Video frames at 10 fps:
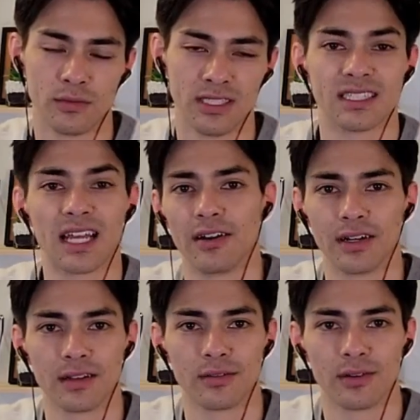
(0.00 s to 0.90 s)

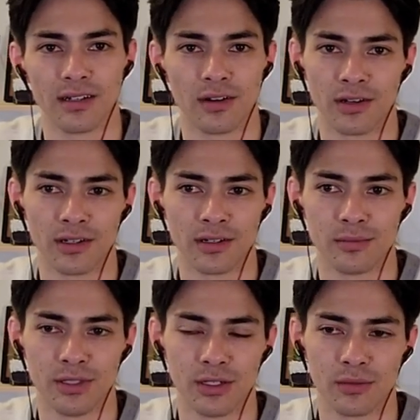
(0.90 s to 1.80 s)
desiring, right?
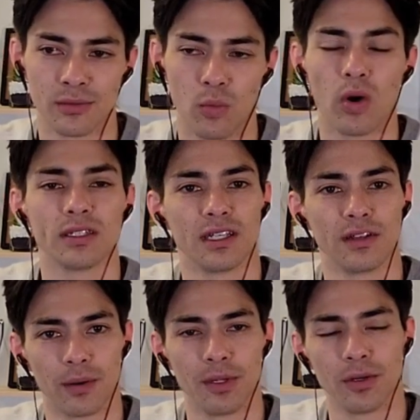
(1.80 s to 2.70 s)
Are, wanting
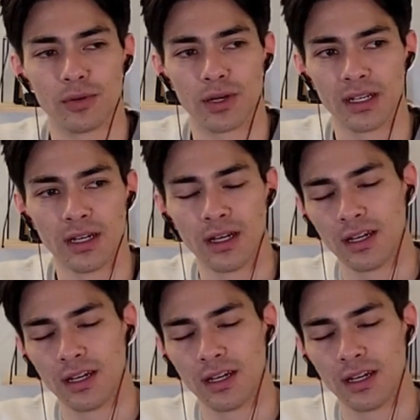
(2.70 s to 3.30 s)
from you, right?